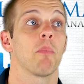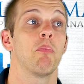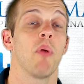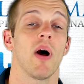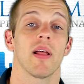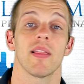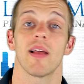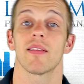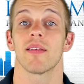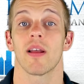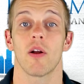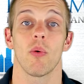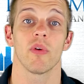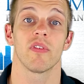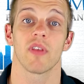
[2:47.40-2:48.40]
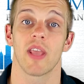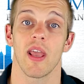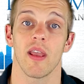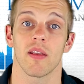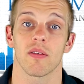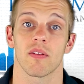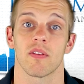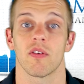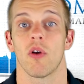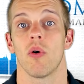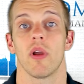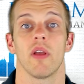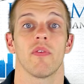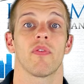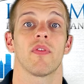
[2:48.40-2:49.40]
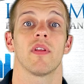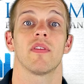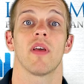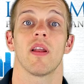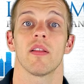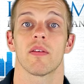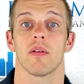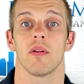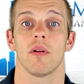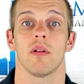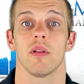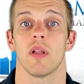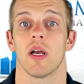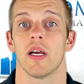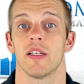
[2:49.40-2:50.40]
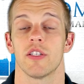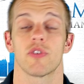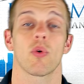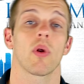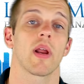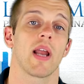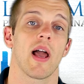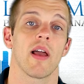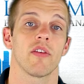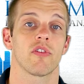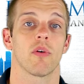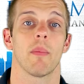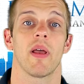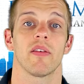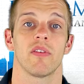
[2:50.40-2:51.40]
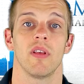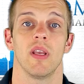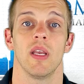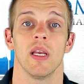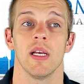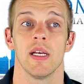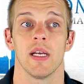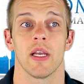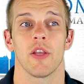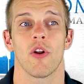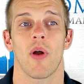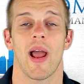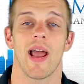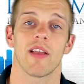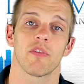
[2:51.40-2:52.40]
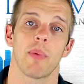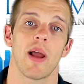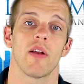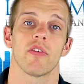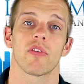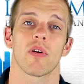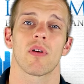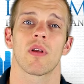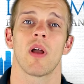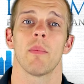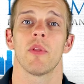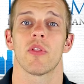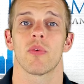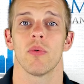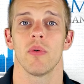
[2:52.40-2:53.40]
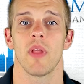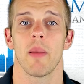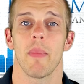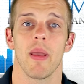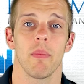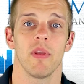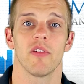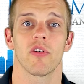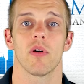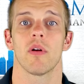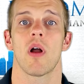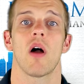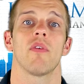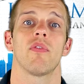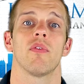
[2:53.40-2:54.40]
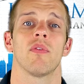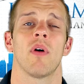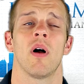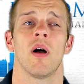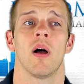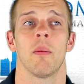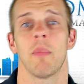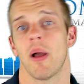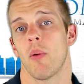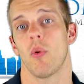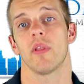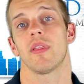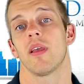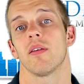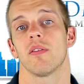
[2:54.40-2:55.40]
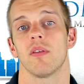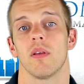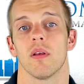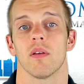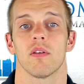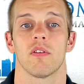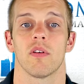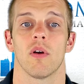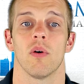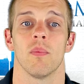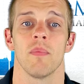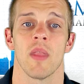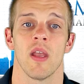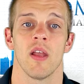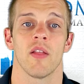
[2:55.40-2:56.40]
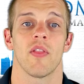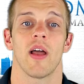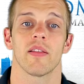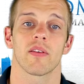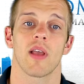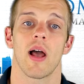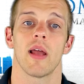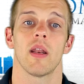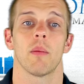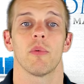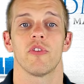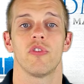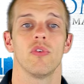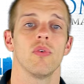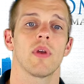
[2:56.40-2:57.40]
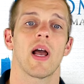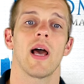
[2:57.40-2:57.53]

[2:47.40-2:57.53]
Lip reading: But that's not always the case. So if the tenant's a little disorganized or messy, as buyers are coming through, they may be turned off by what they see. So that's con number two.